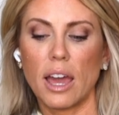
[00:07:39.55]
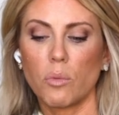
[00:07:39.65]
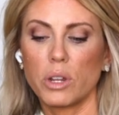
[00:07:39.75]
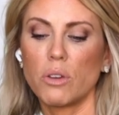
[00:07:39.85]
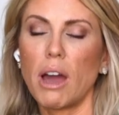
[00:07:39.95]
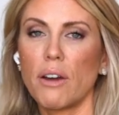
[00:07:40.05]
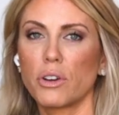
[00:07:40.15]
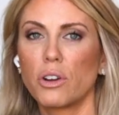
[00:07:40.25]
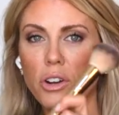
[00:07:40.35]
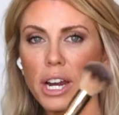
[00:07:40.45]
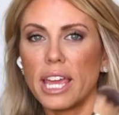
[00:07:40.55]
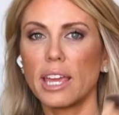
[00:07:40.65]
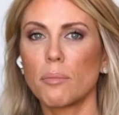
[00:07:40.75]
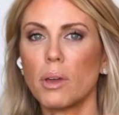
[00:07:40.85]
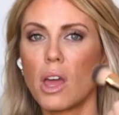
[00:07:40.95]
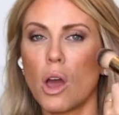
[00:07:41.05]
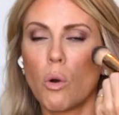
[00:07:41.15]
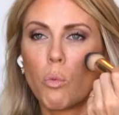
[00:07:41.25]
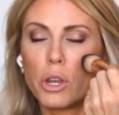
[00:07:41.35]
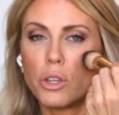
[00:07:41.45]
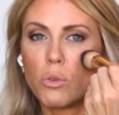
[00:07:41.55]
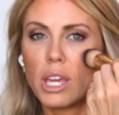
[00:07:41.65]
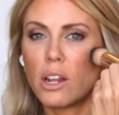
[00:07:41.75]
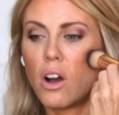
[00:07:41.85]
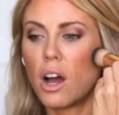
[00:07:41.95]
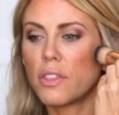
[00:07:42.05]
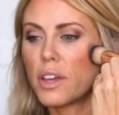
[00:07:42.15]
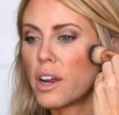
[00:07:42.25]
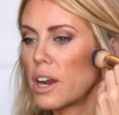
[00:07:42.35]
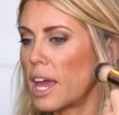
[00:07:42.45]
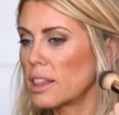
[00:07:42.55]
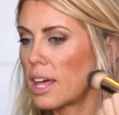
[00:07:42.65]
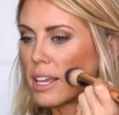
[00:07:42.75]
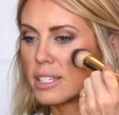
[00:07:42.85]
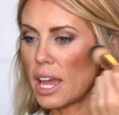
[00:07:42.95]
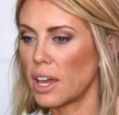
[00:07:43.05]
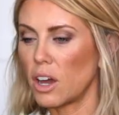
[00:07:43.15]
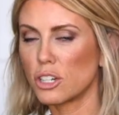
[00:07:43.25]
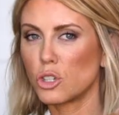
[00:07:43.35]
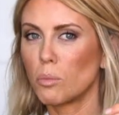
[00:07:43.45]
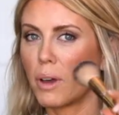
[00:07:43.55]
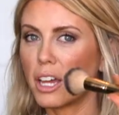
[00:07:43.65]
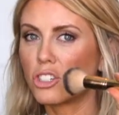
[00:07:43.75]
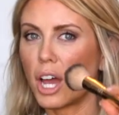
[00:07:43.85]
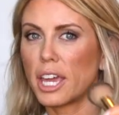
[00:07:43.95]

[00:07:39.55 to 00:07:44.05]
And when you have a cream, when you get it on there and like say I got too much,